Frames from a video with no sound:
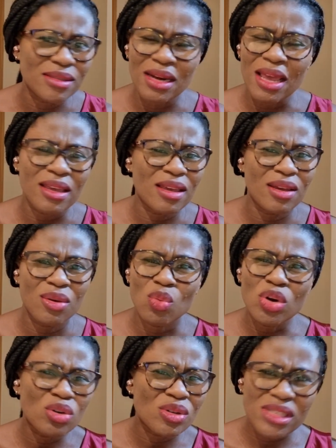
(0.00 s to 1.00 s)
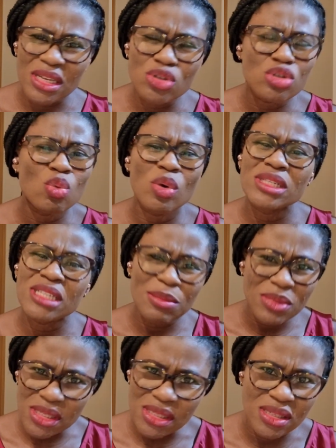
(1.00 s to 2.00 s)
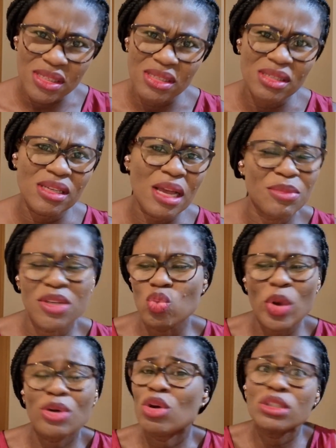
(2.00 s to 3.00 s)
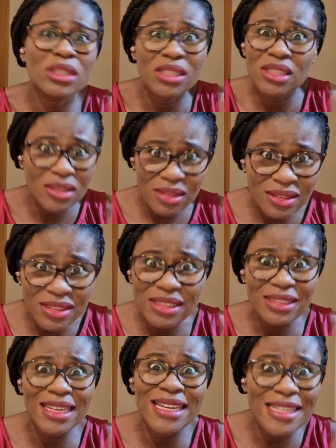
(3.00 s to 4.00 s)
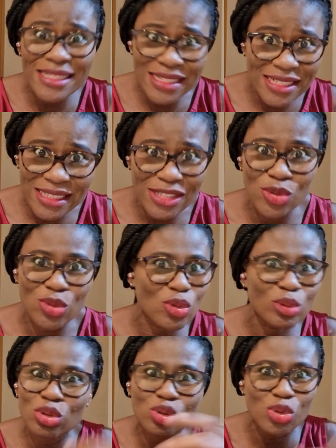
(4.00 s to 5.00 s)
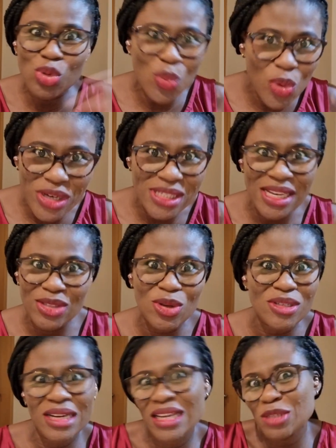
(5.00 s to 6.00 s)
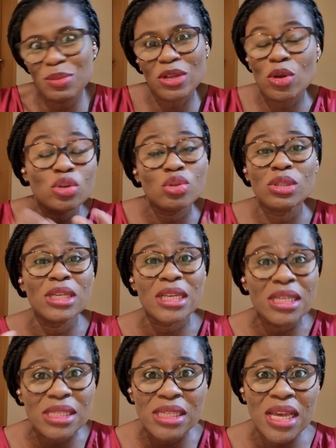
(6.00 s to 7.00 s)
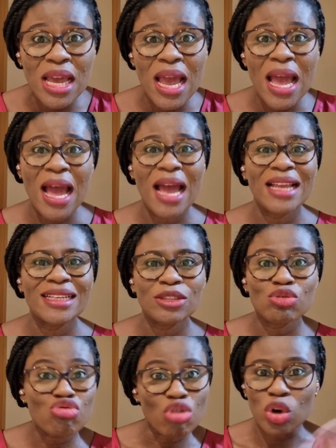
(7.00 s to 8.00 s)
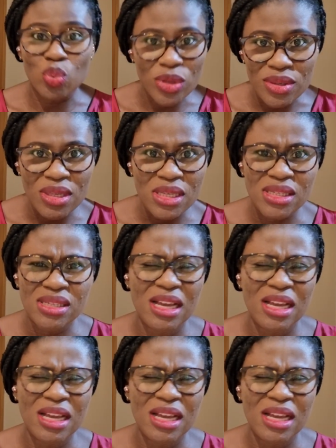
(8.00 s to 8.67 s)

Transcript: Like, what nonsense? Do you know what sepsis is? I mean, we're not illiterate. You don't throw words at us and expect us to take it and run with it.